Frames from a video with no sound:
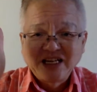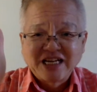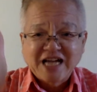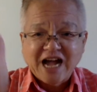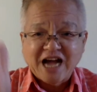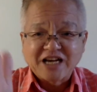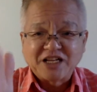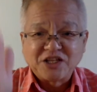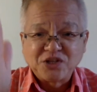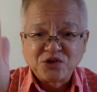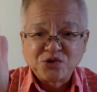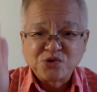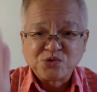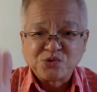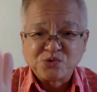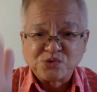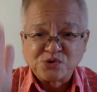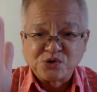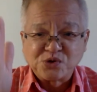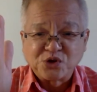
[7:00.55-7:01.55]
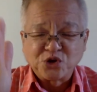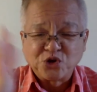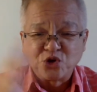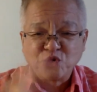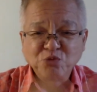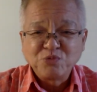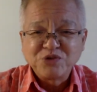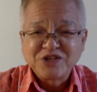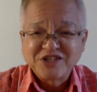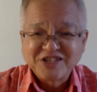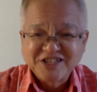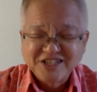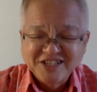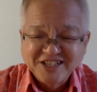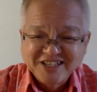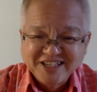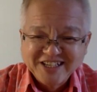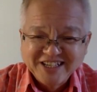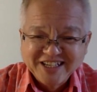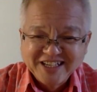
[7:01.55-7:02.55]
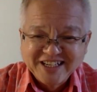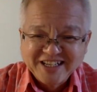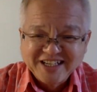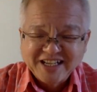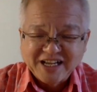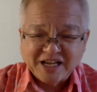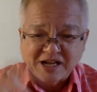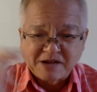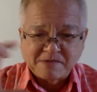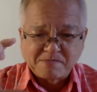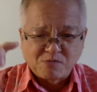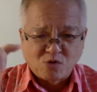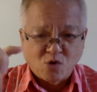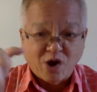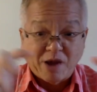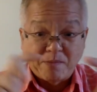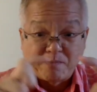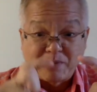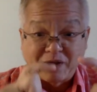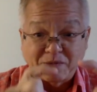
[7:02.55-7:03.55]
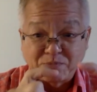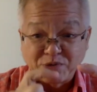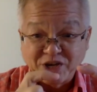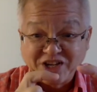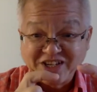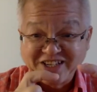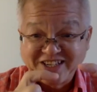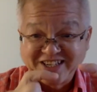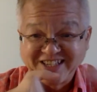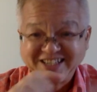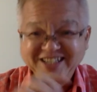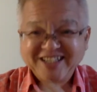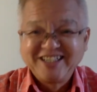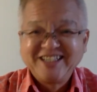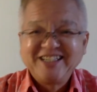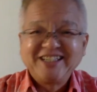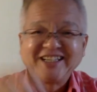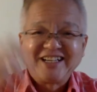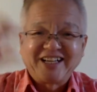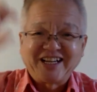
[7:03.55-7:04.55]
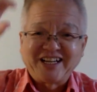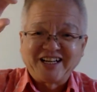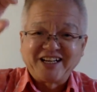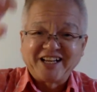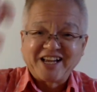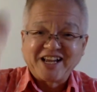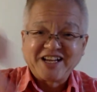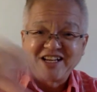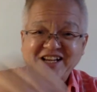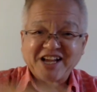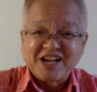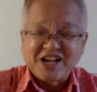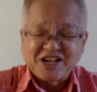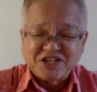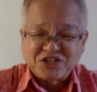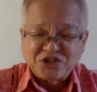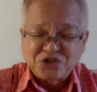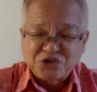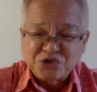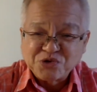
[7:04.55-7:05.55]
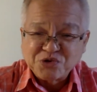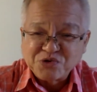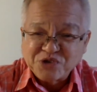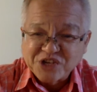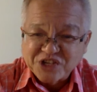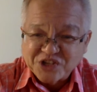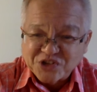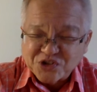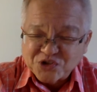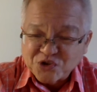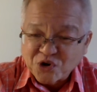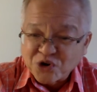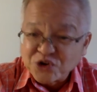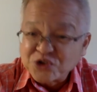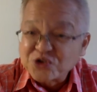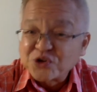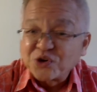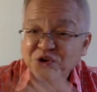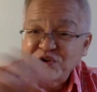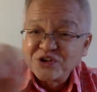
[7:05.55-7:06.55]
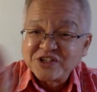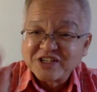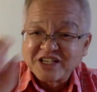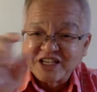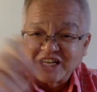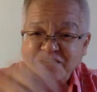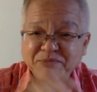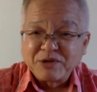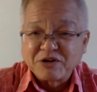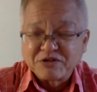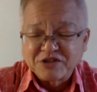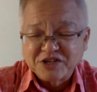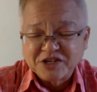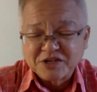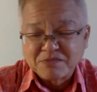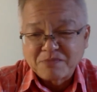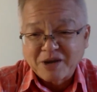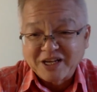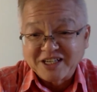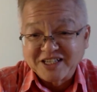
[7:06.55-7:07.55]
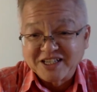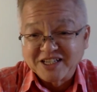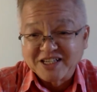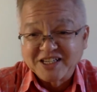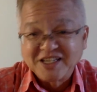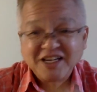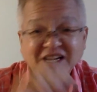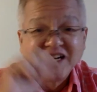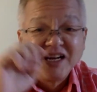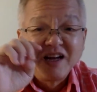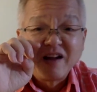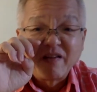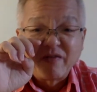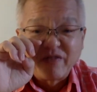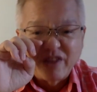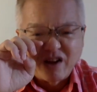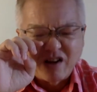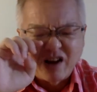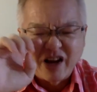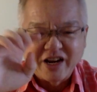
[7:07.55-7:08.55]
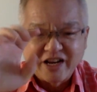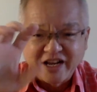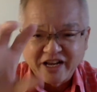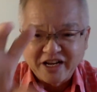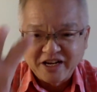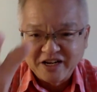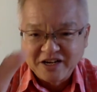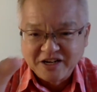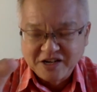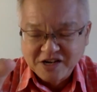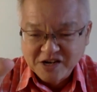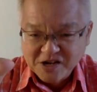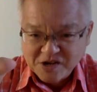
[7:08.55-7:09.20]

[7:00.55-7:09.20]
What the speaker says: cut into cubes, quite big piece, and then stewed in soy sauce and a bit of spices. Now and then,